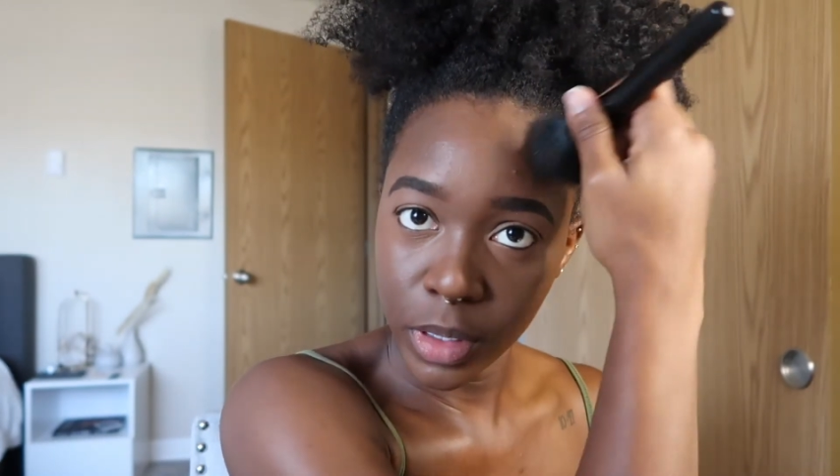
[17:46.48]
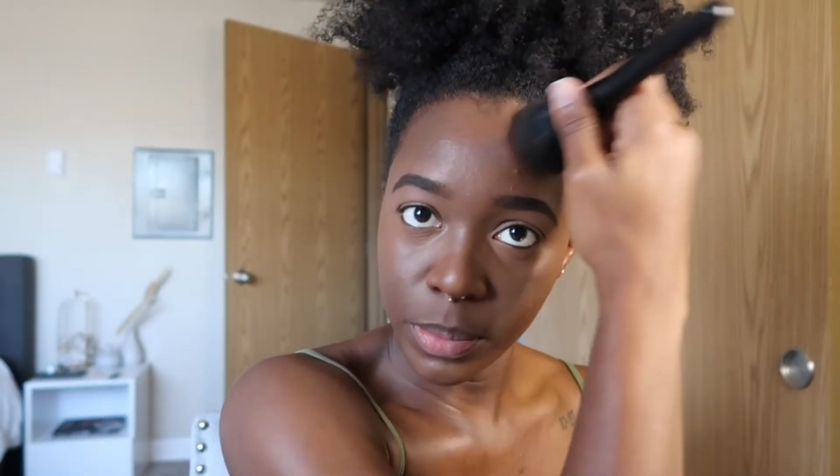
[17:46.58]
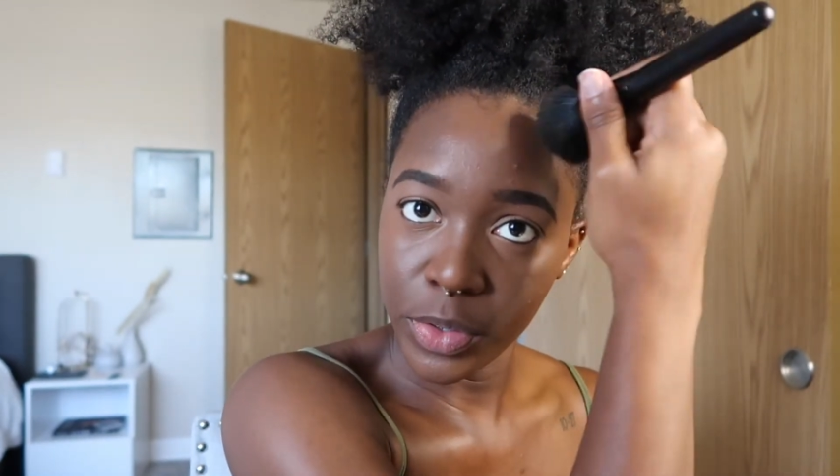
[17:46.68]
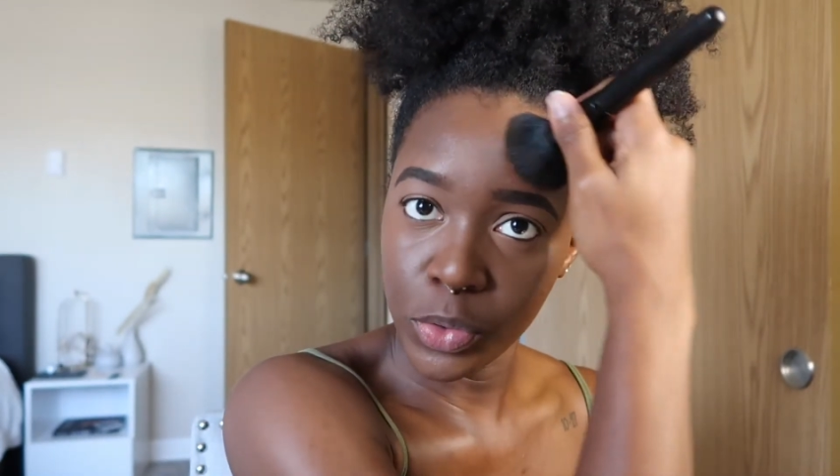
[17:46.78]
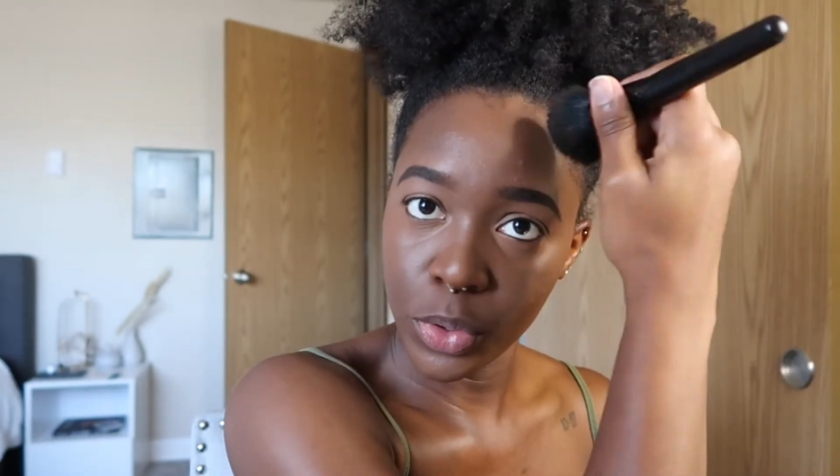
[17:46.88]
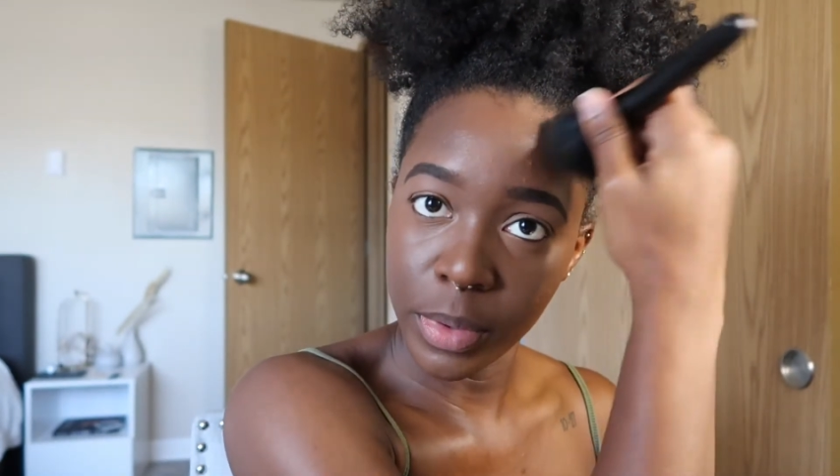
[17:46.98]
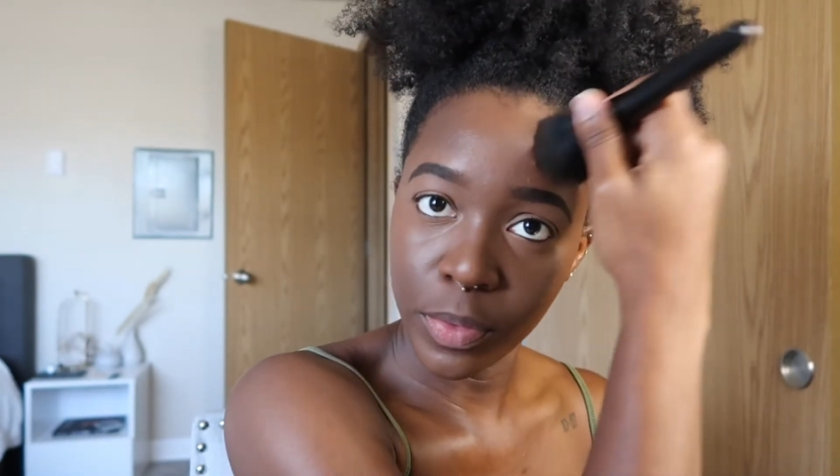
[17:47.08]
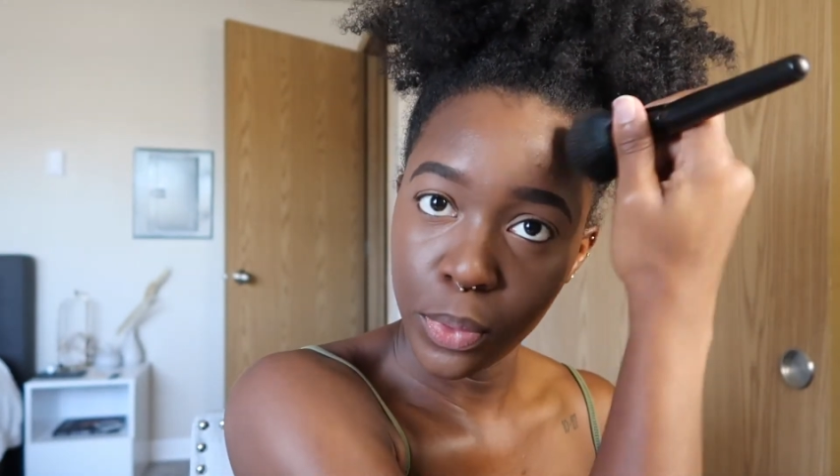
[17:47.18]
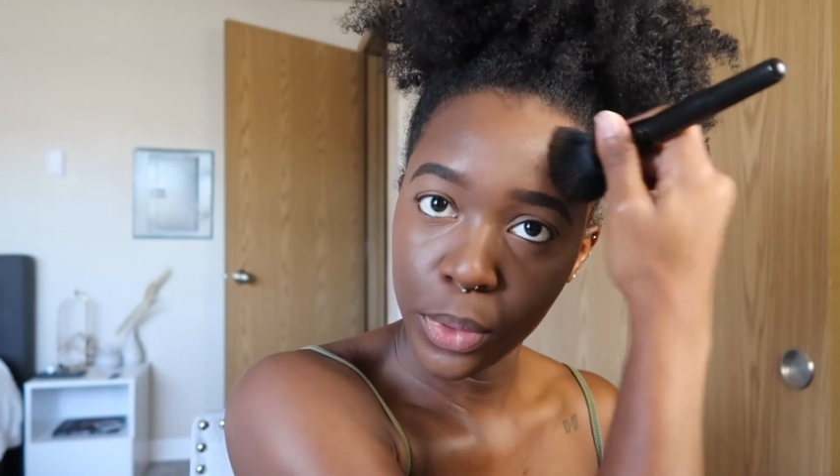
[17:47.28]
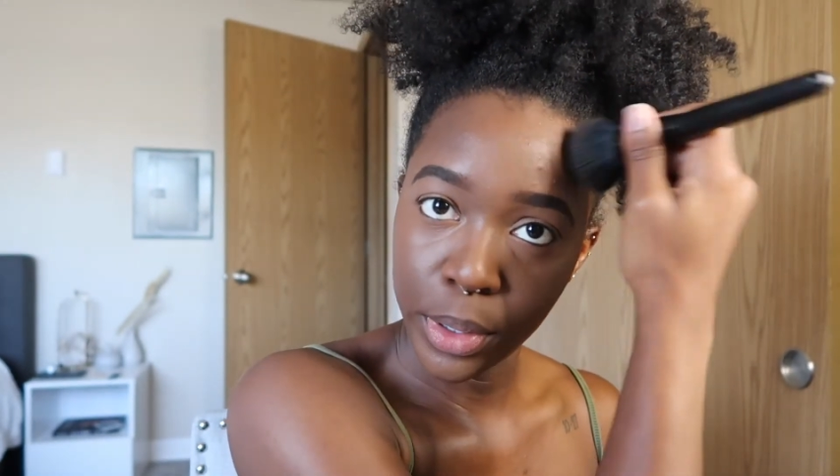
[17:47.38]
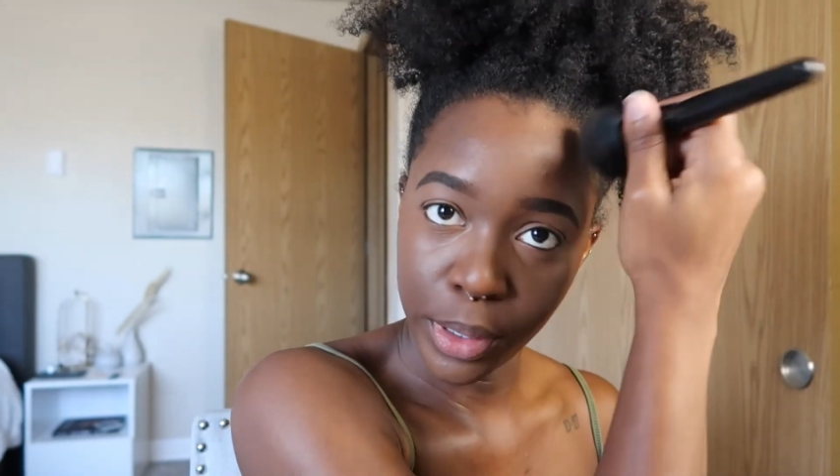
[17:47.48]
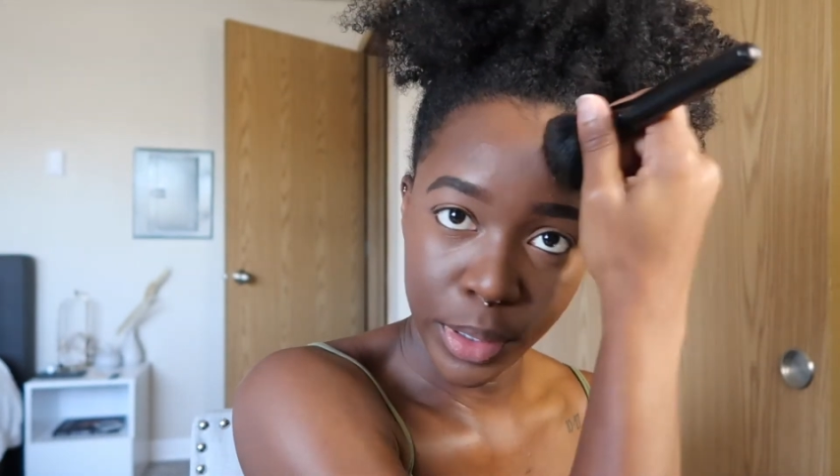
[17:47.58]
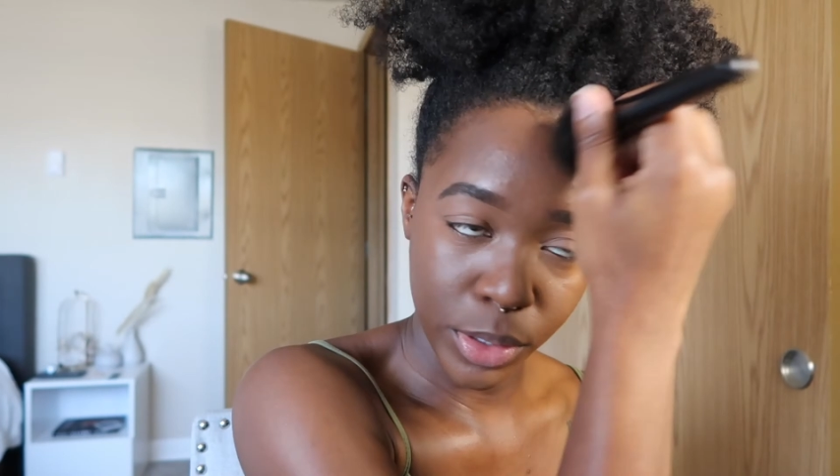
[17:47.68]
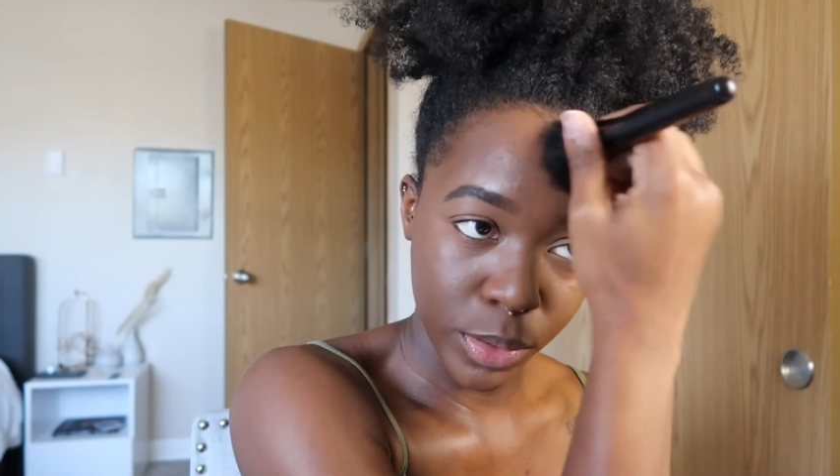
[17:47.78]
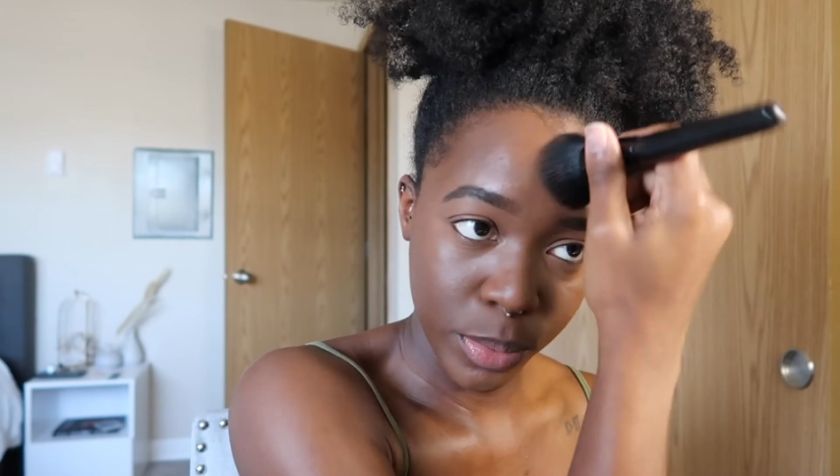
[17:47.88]
make sure my forehead
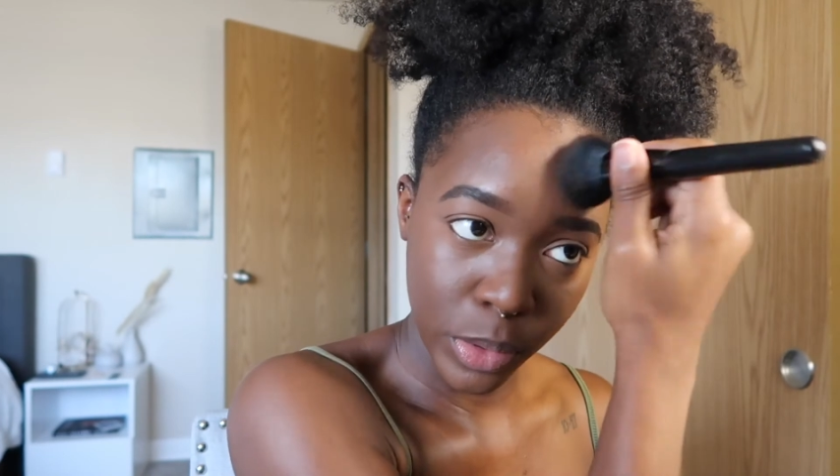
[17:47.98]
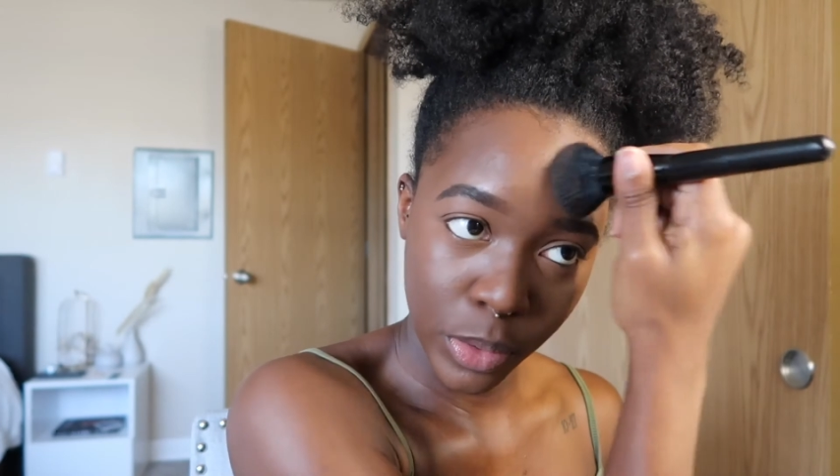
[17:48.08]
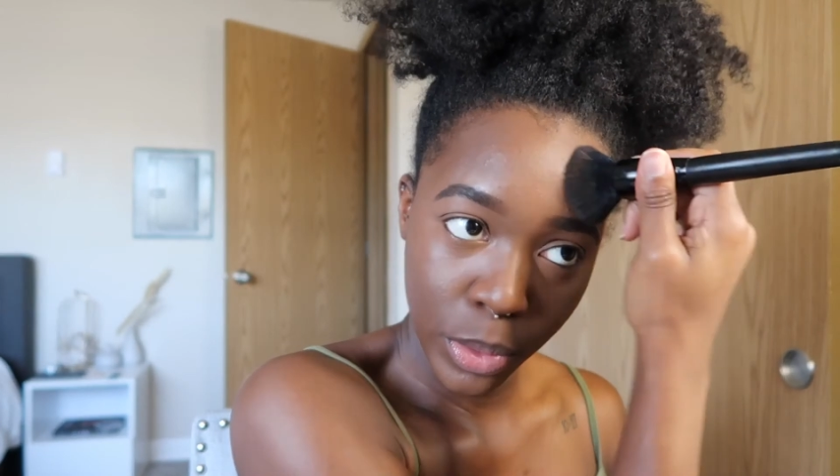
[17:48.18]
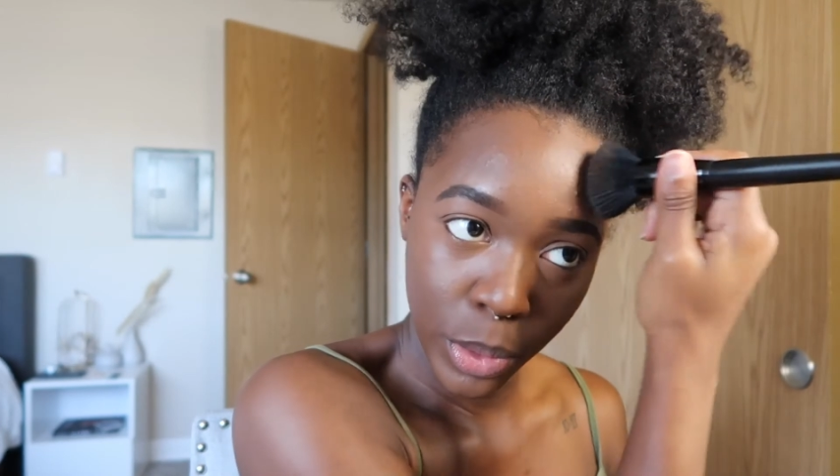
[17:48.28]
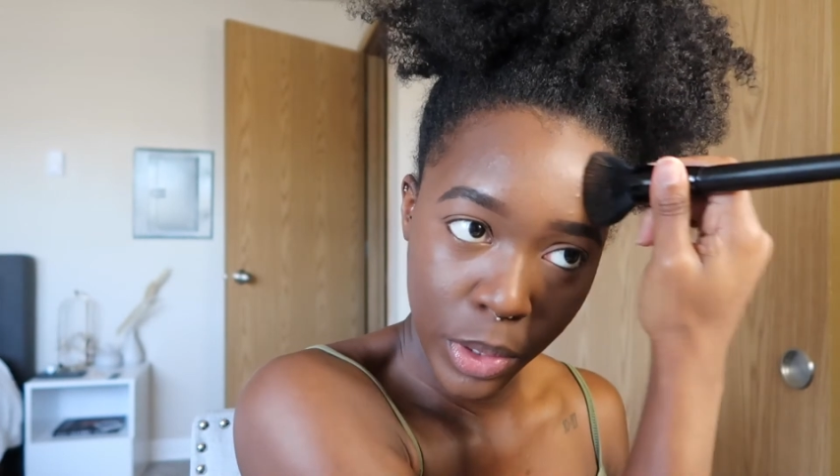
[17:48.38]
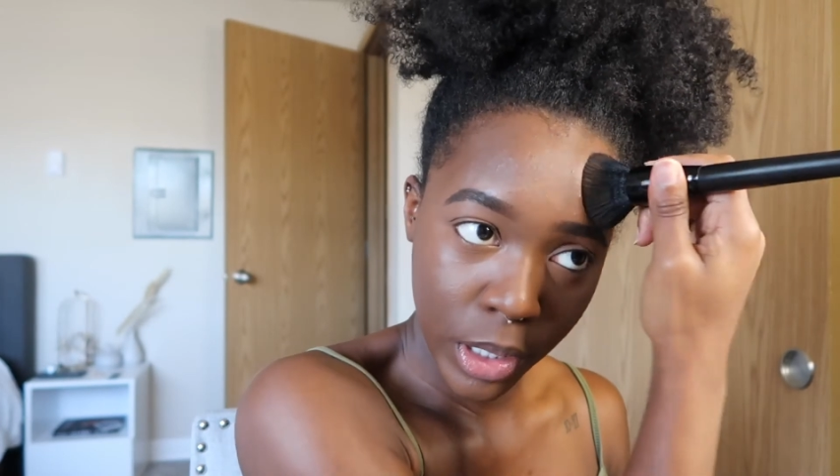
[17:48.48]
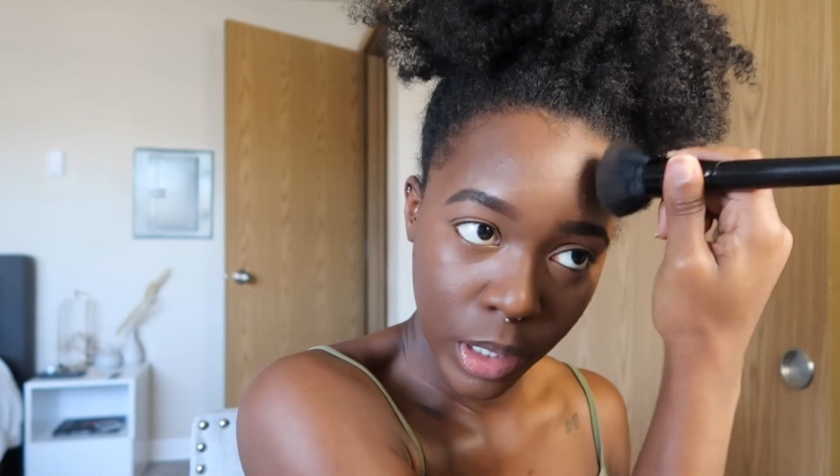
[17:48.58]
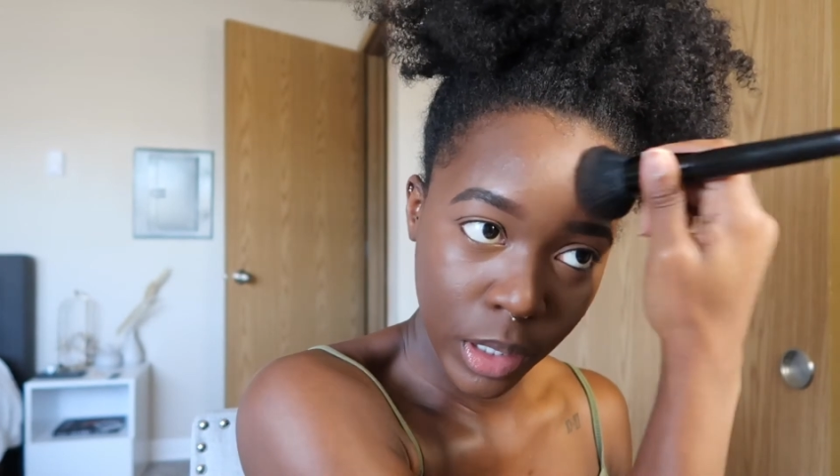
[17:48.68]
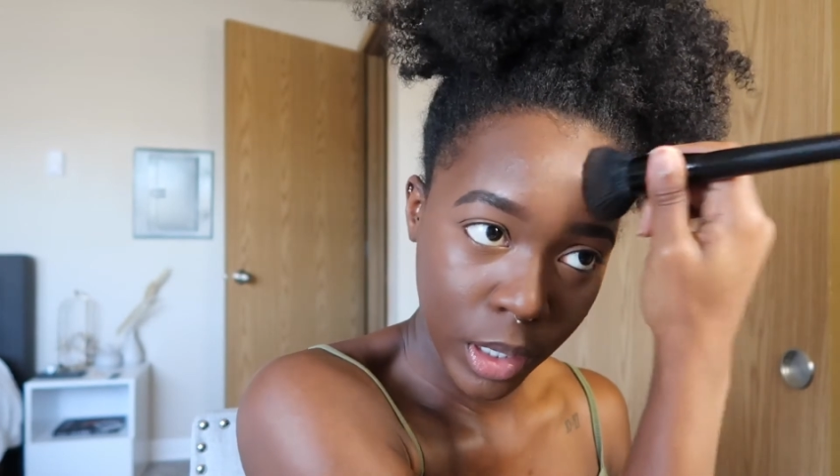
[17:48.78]
is smooth and